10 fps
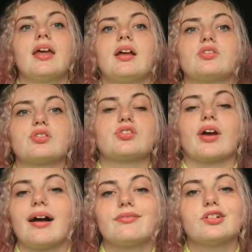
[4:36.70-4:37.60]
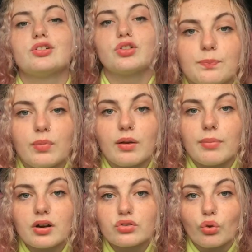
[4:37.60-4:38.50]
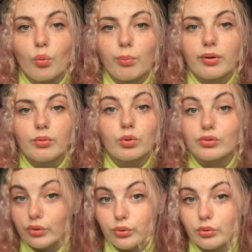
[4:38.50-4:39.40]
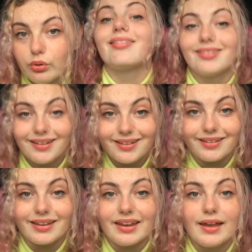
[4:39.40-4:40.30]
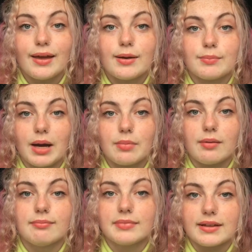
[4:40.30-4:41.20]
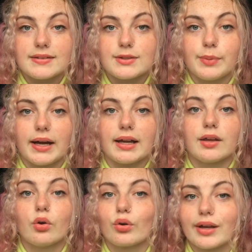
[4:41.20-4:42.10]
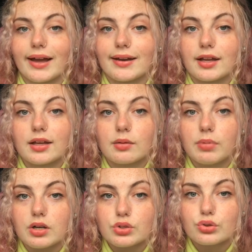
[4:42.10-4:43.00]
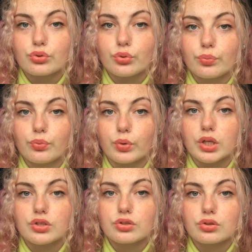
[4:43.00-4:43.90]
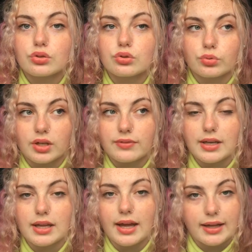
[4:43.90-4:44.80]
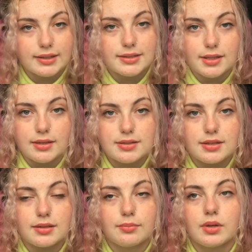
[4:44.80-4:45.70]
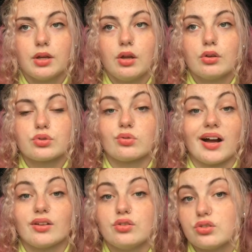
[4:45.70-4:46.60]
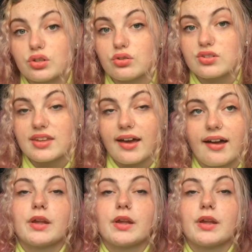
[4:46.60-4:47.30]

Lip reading: Just your average little bar soap will do. Luckily, my mum likes to buy organic bars of soap, which don't have any added scents to them, so I usually use that.